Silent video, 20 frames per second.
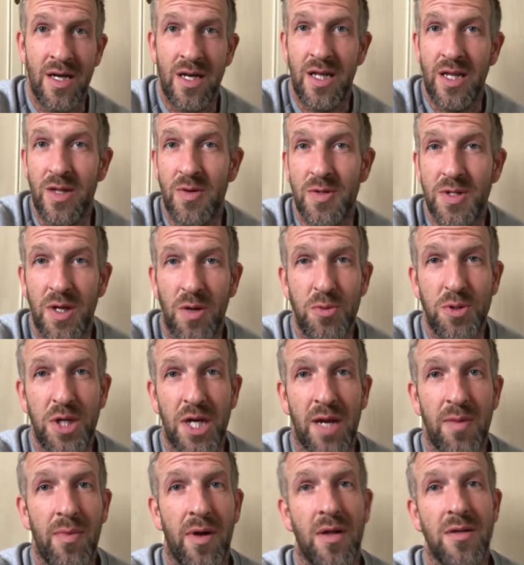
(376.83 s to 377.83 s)
was no
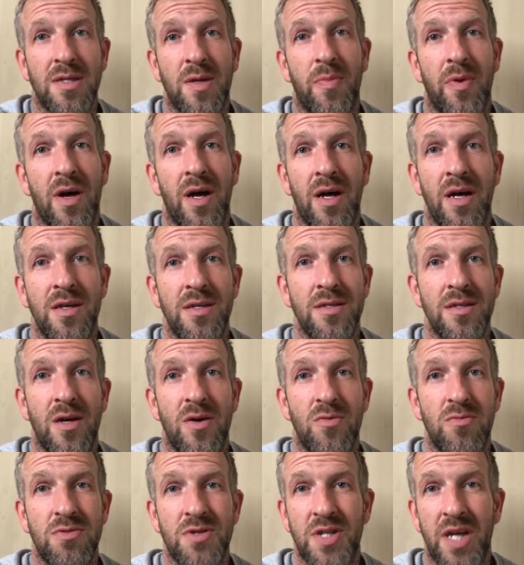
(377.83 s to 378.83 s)
chicken balti pies,
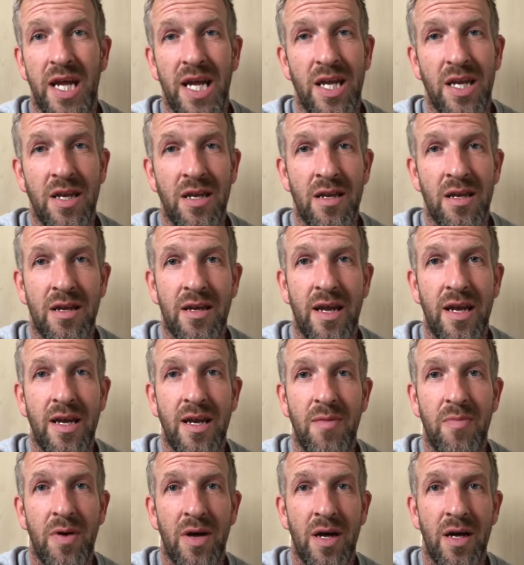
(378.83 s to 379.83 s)
no steak and kidney
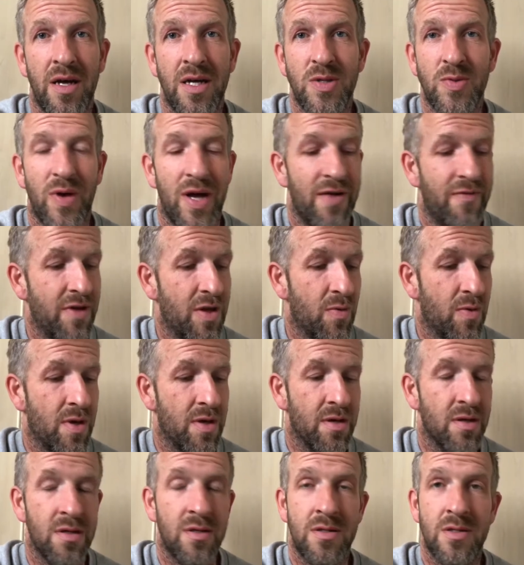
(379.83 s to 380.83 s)
pies, whatever you
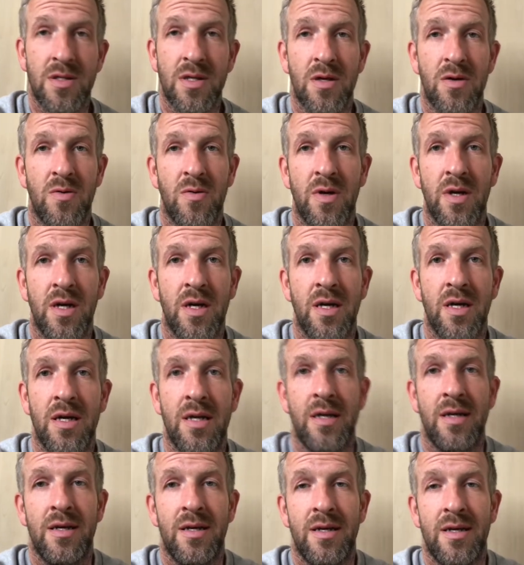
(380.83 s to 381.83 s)
want. So
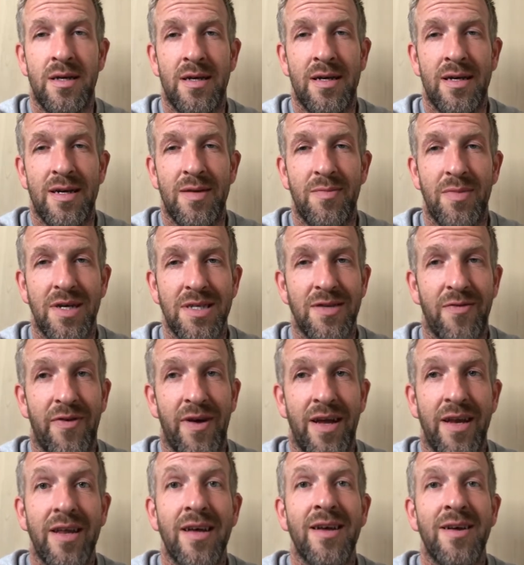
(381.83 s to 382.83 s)
managed to
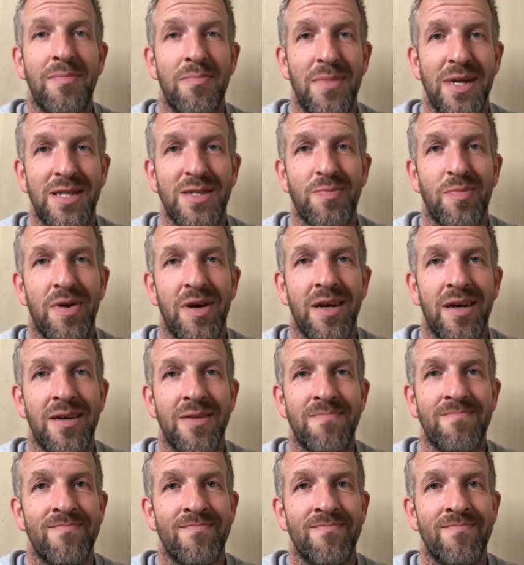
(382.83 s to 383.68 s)
find a mince pie.